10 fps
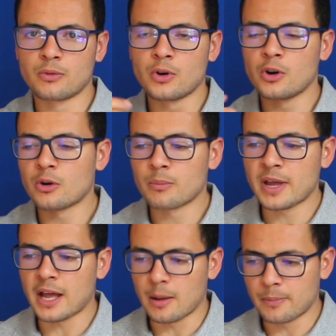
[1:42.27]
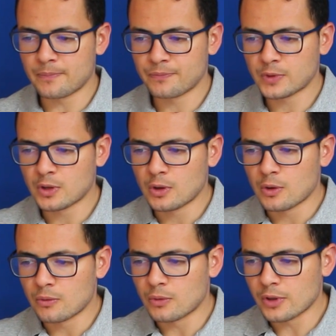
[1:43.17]
for my app.
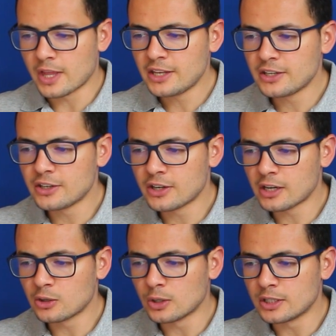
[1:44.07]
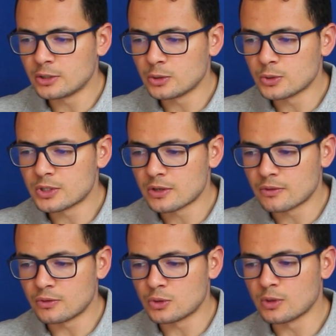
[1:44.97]
For that here I go and use
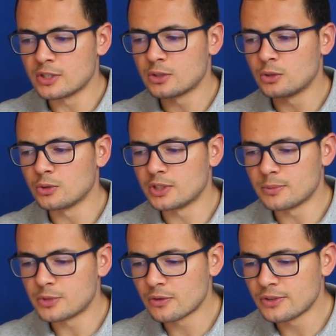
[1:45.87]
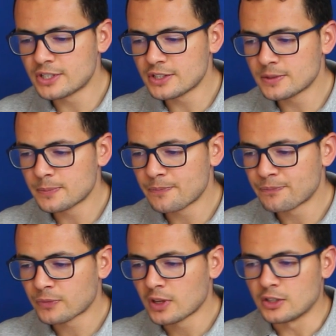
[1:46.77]
Visual Studio Team Services.
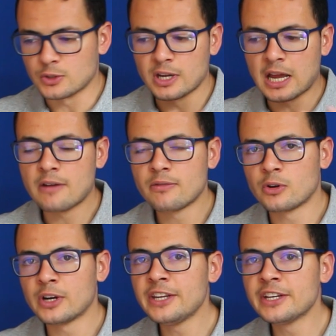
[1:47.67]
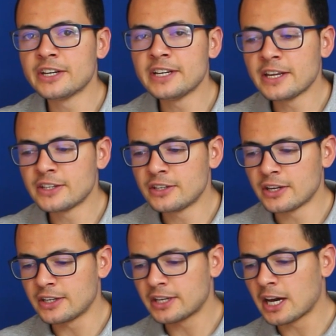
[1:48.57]
So I have already created
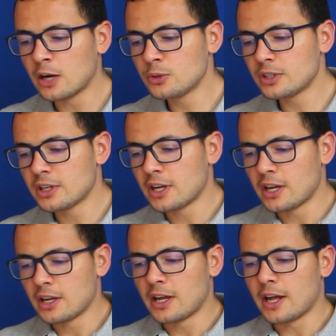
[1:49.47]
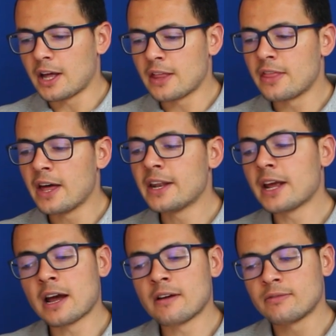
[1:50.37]
an account and then I
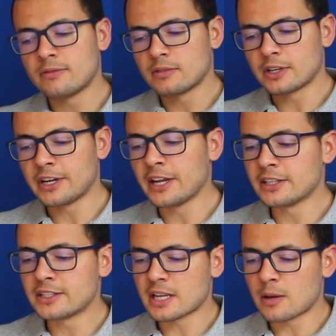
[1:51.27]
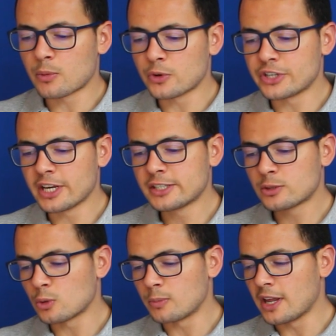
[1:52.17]
have created some
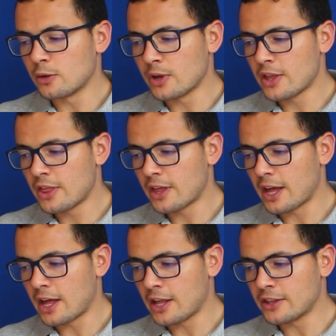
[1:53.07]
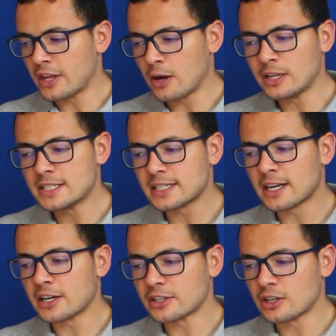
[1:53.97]
projects to play with and now I
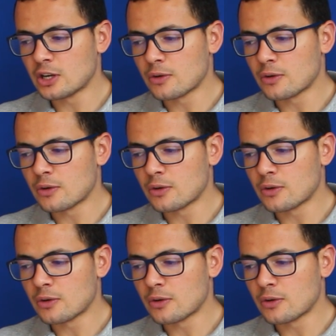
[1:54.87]
start